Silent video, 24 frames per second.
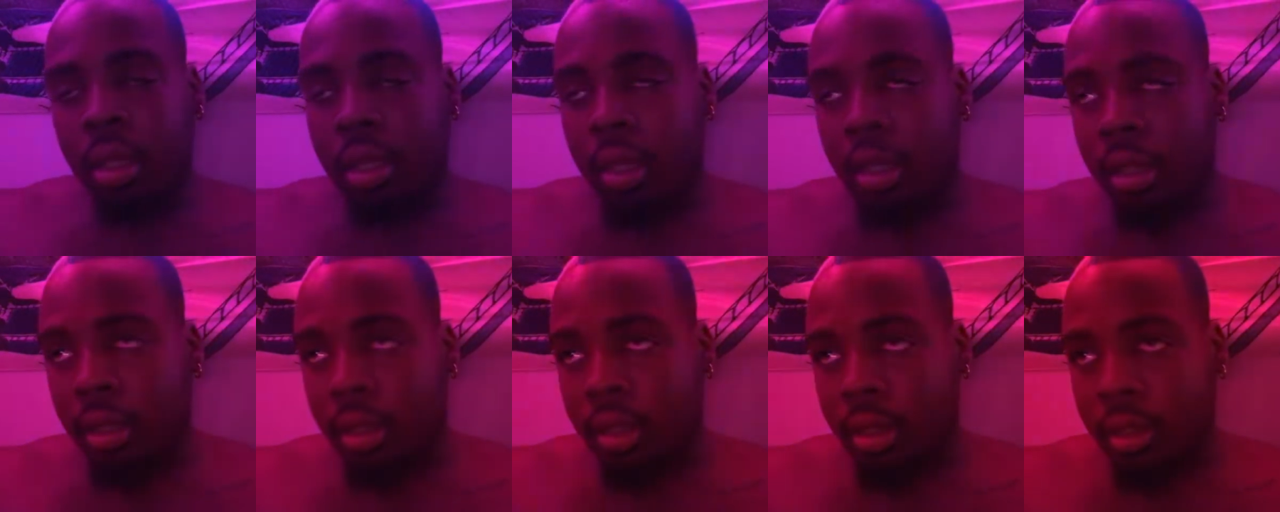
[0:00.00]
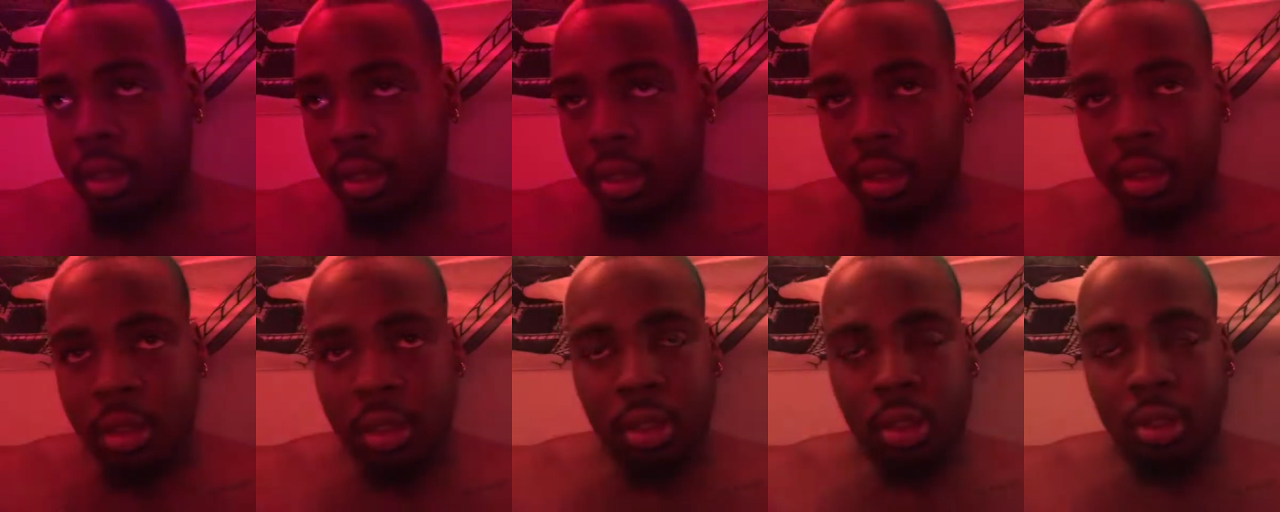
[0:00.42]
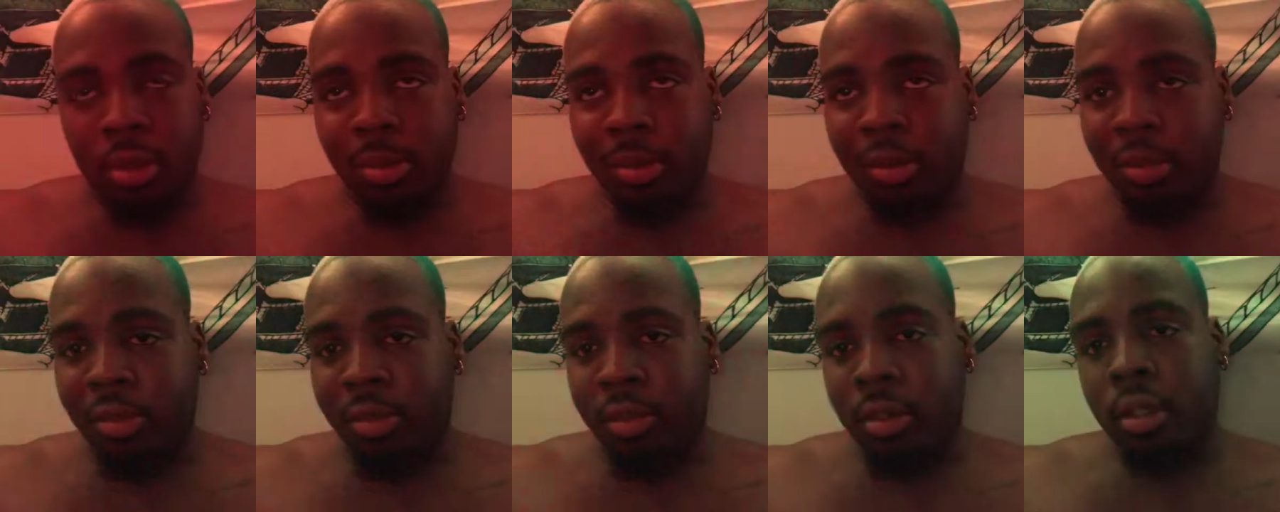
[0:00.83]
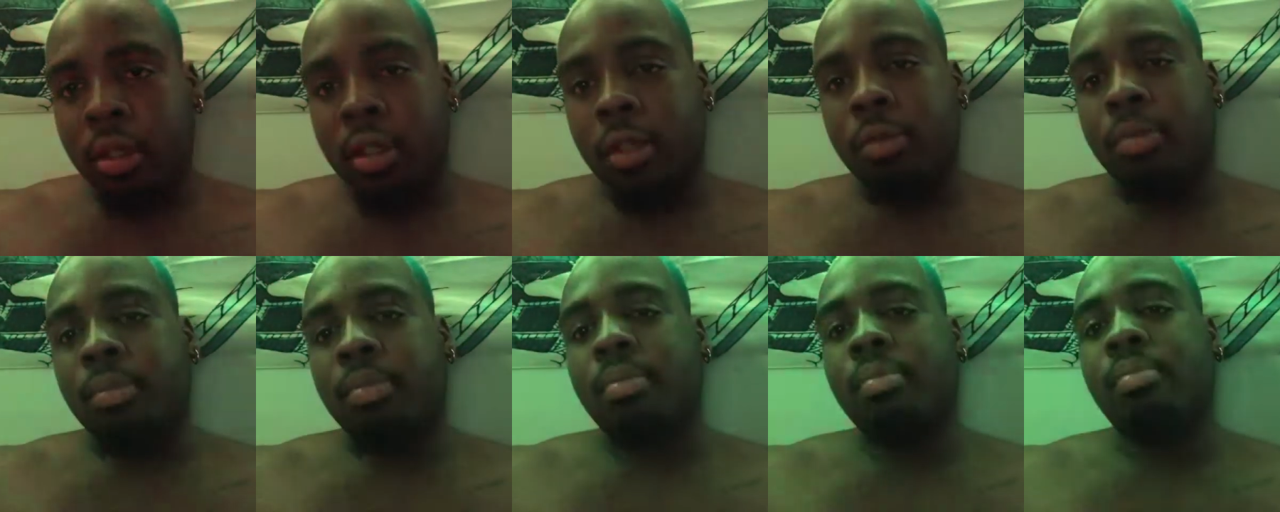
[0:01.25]
please excuse me for
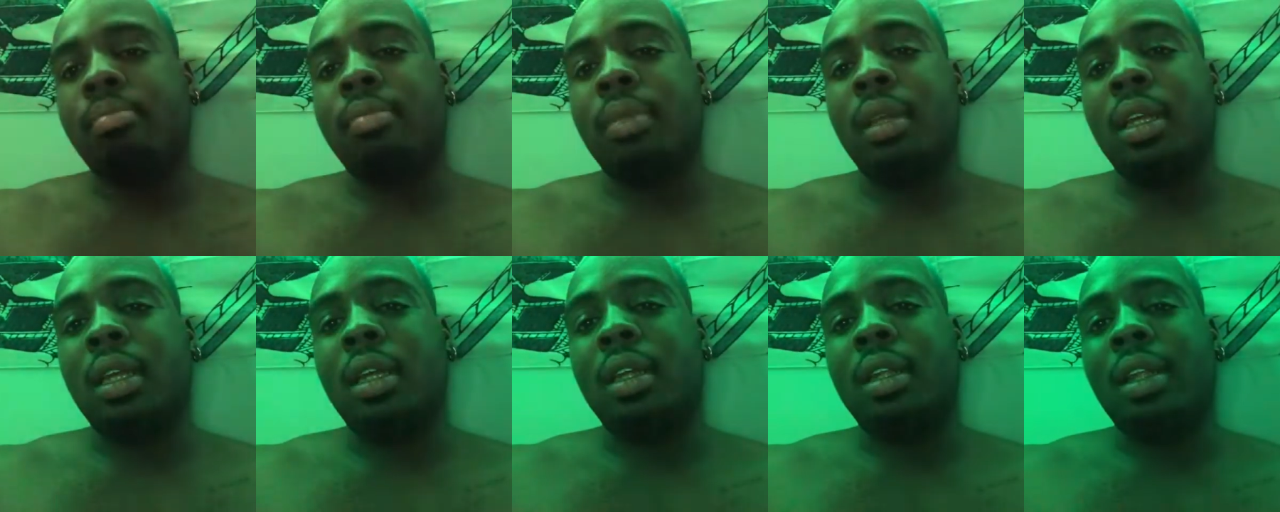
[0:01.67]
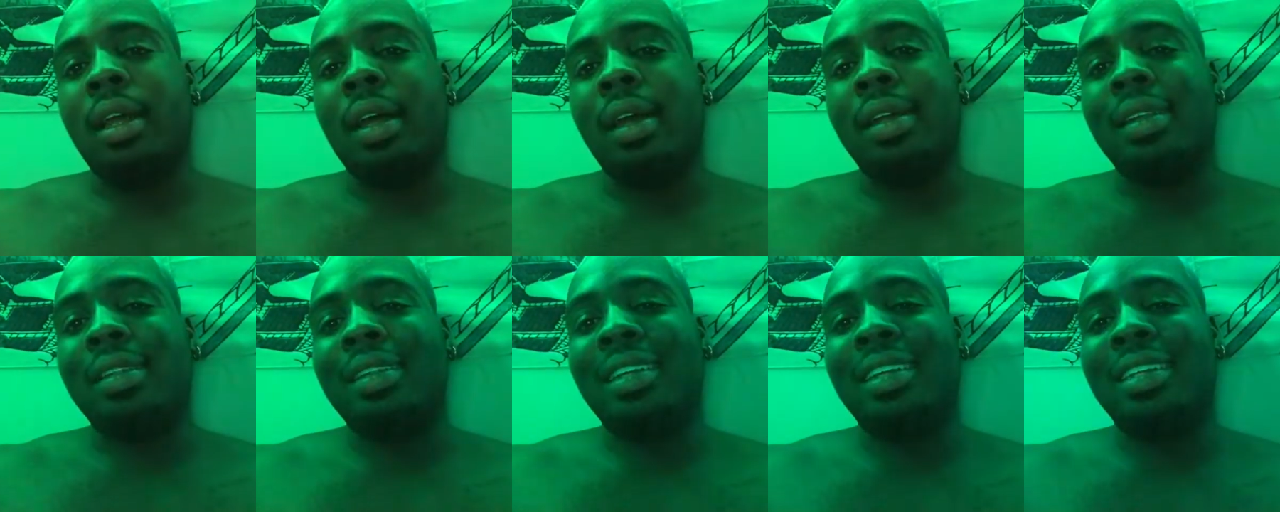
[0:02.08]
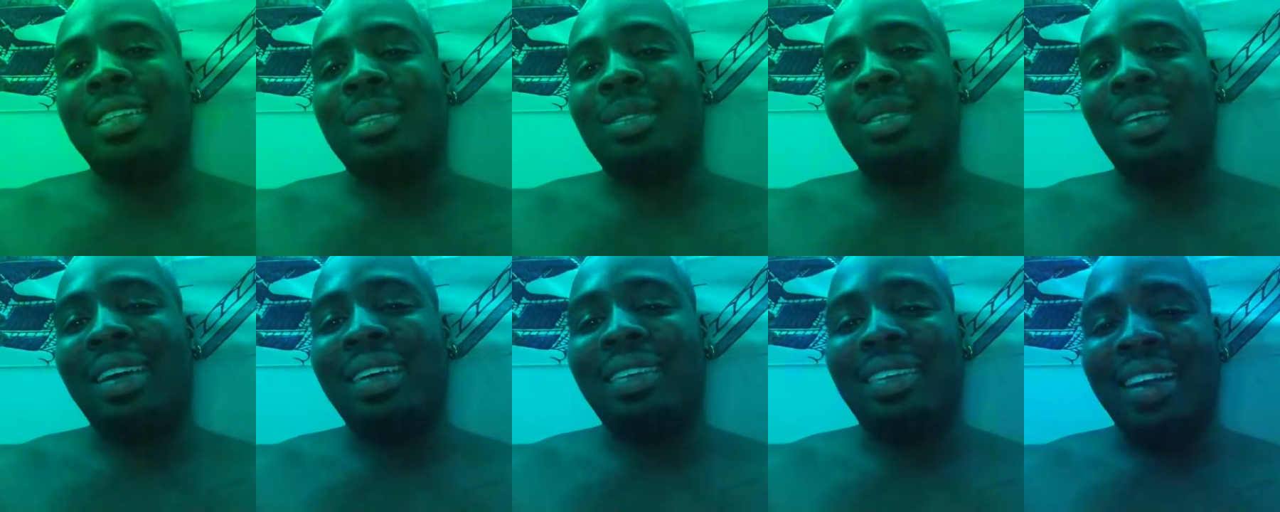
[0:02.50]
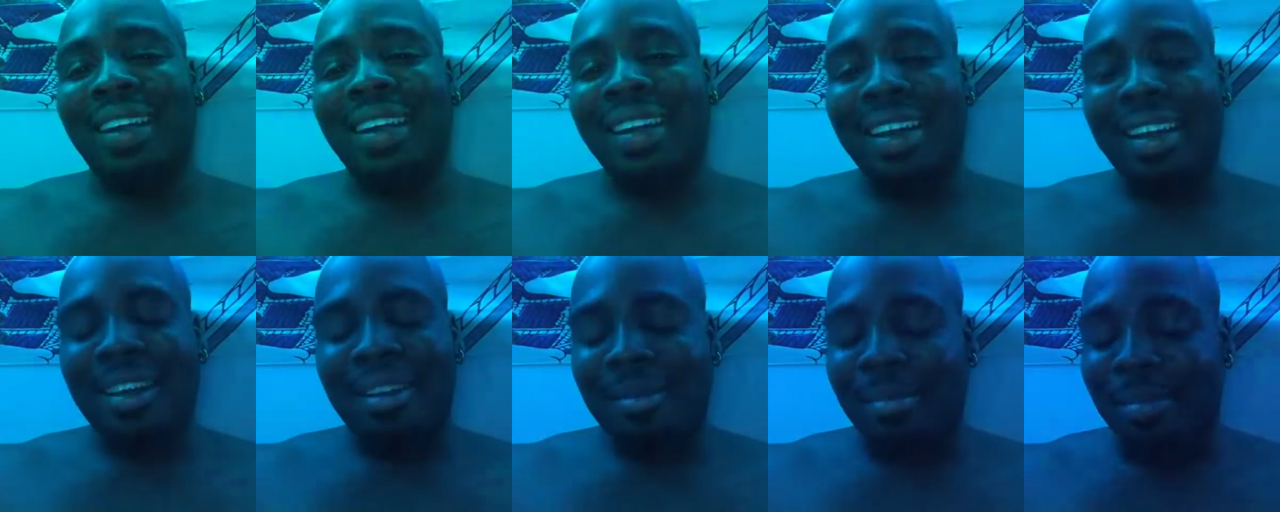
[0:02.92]
being like this way right
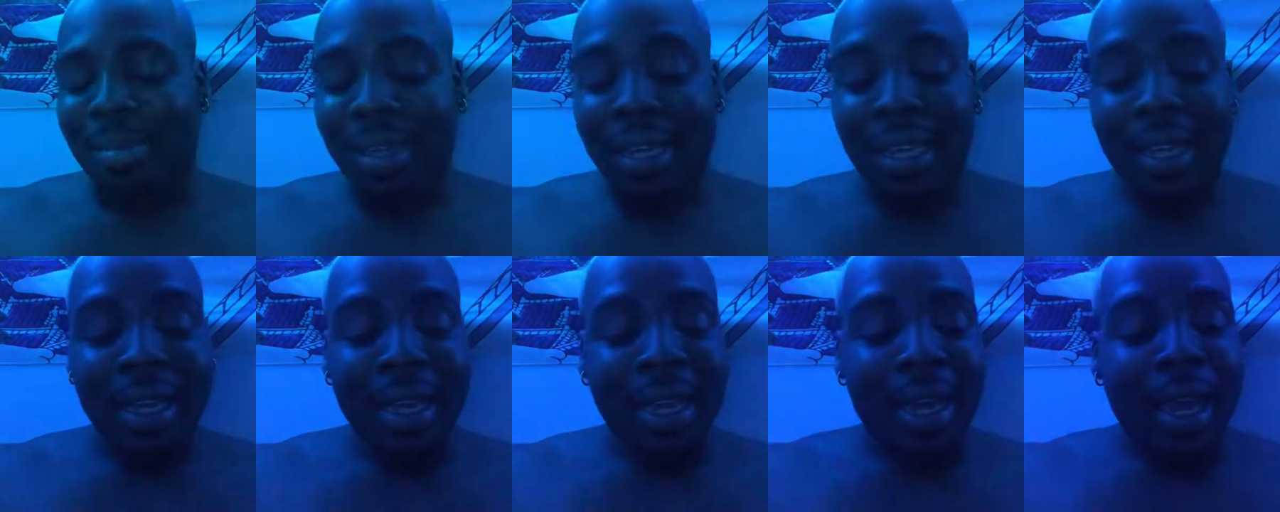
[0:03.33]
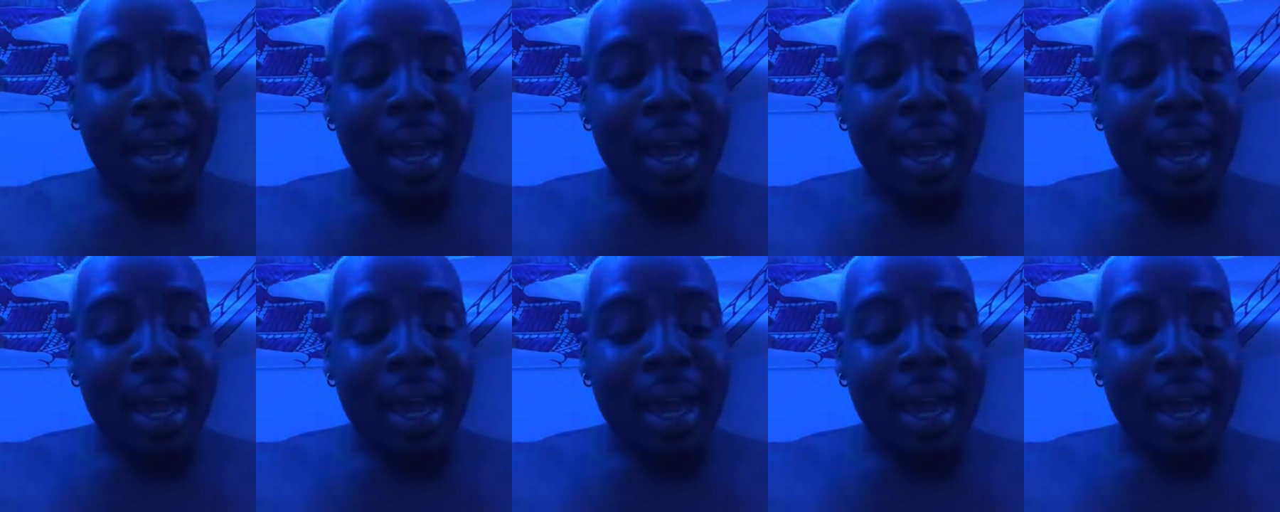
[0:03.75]
now, but